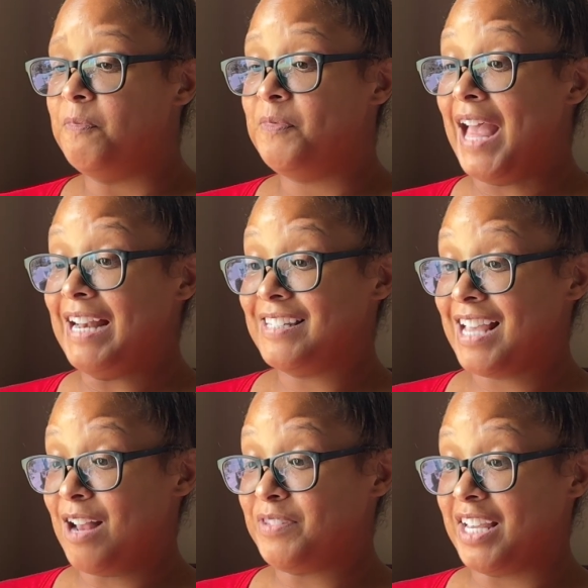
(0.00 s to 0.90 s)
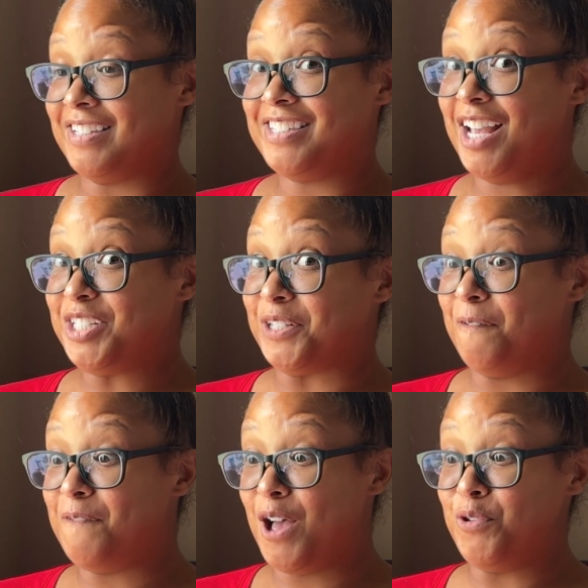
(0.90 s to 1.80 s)
That sounds like such a
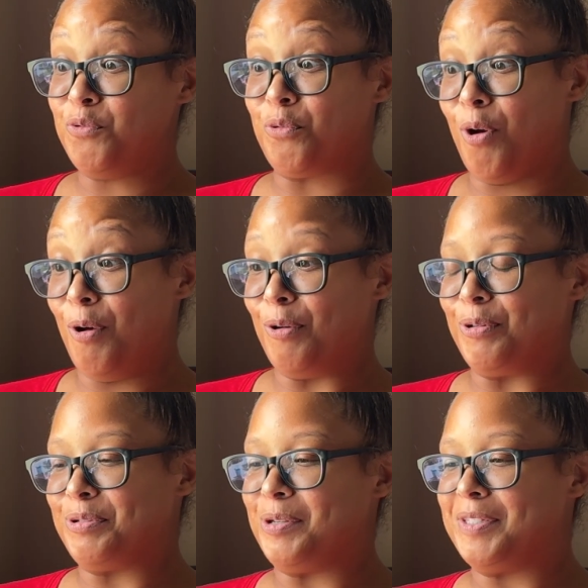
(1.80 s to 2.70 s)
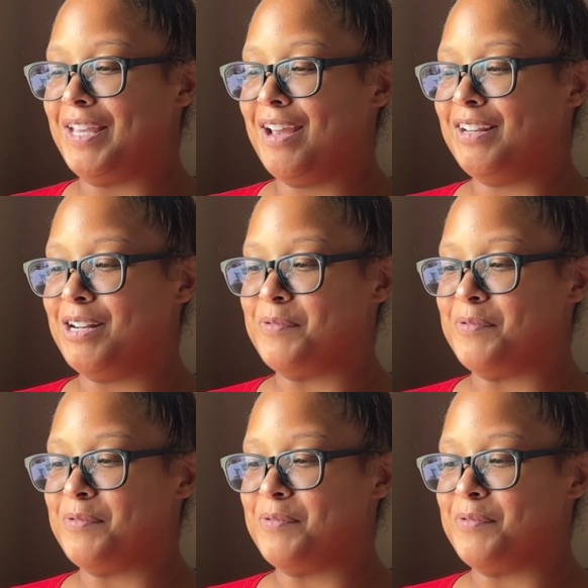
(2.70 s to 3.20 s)
fun role, you said in